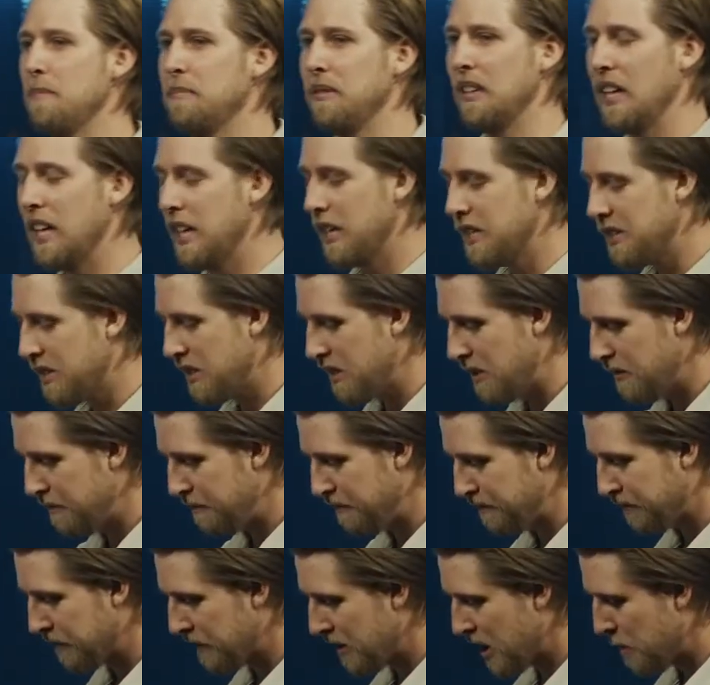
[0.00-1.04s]
place
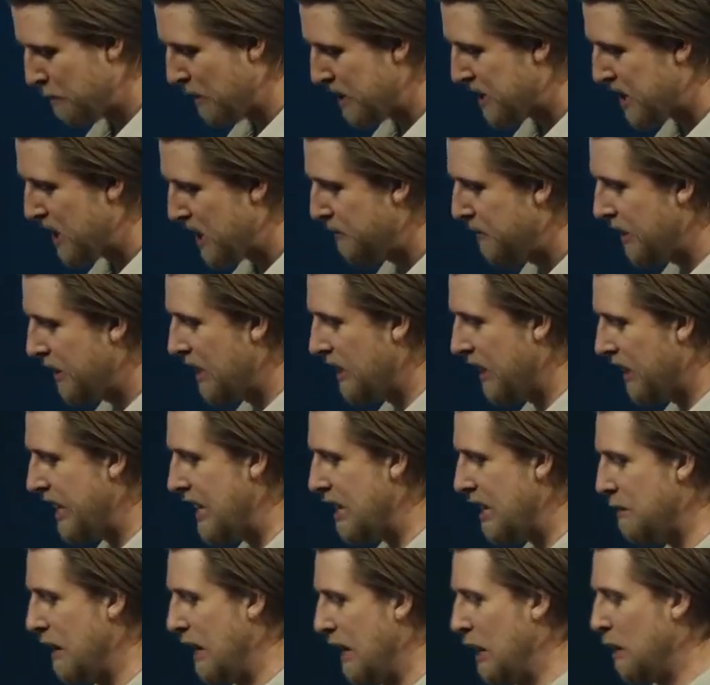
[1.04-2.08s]
specifically
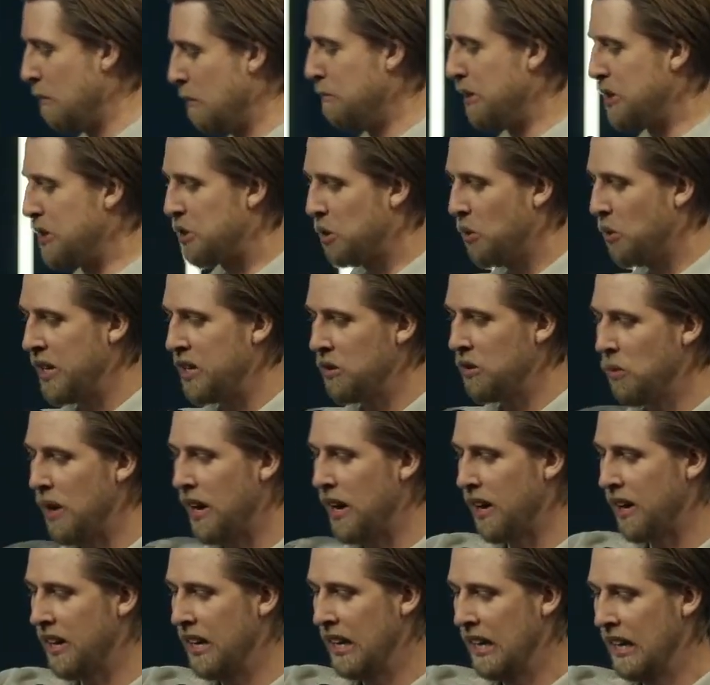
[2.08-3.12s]
between
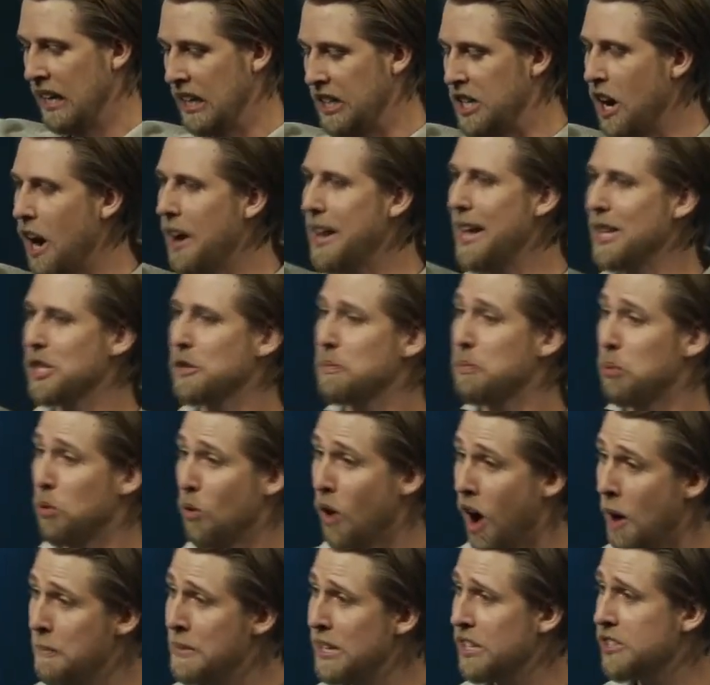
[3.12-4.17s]
where God has
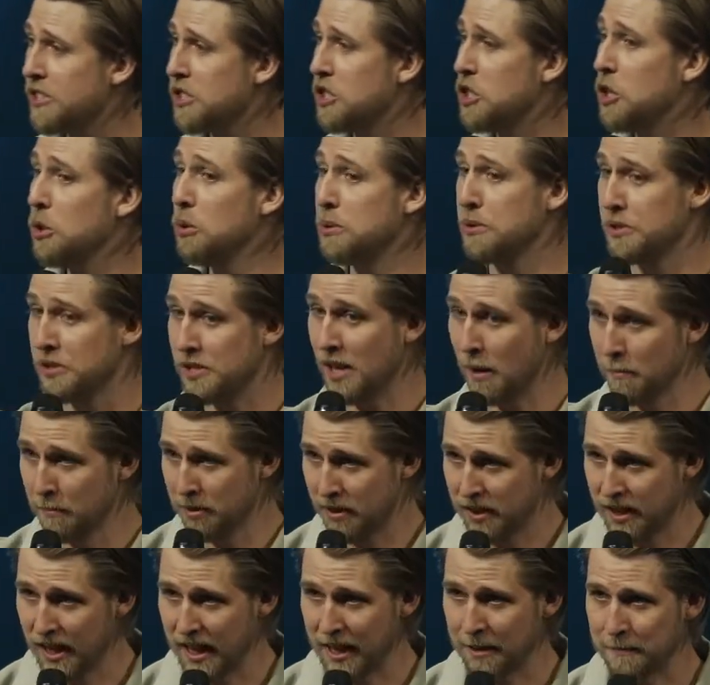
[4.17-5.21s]
promised you
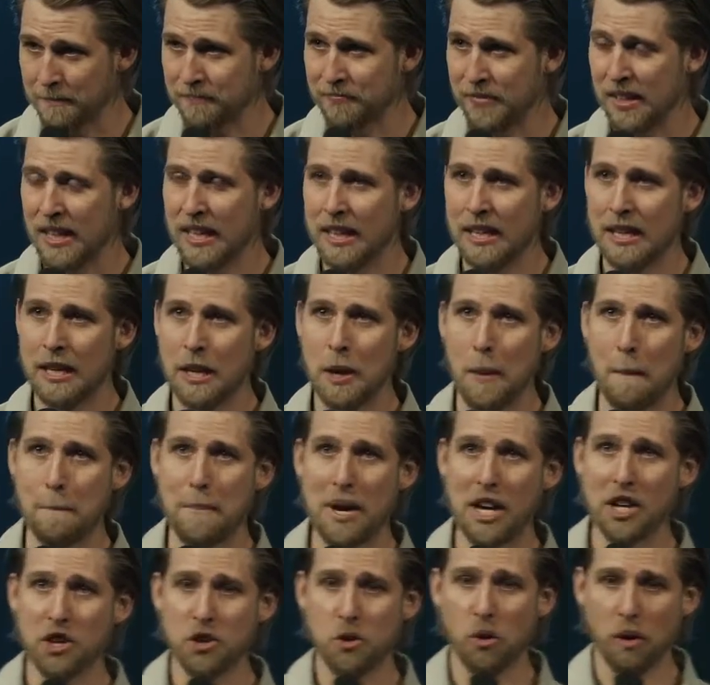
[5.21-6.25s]
something,
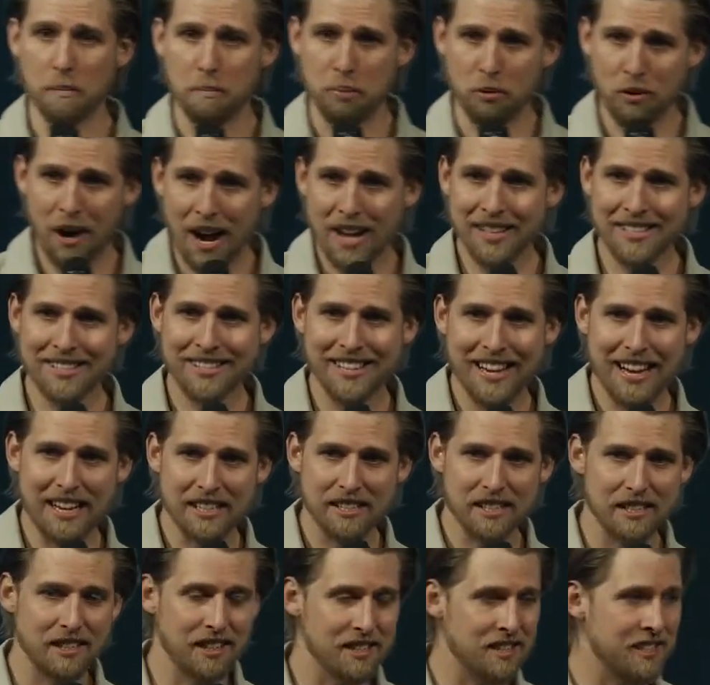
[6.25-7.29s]
but your process
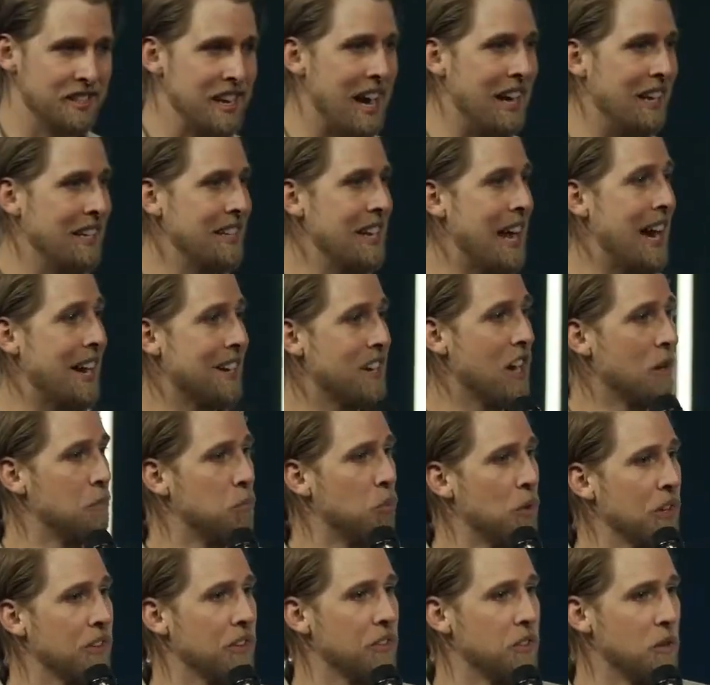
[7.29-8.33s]
does not line up
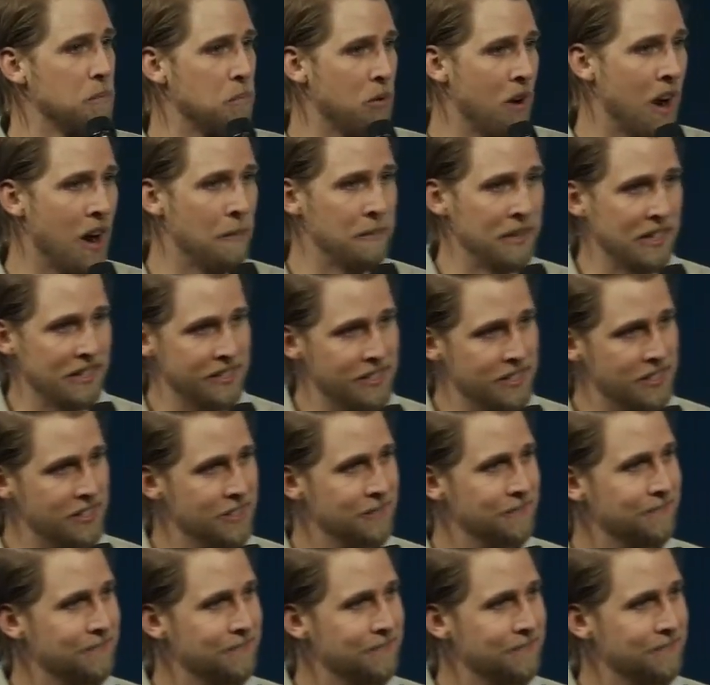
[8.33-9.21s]
with the promise.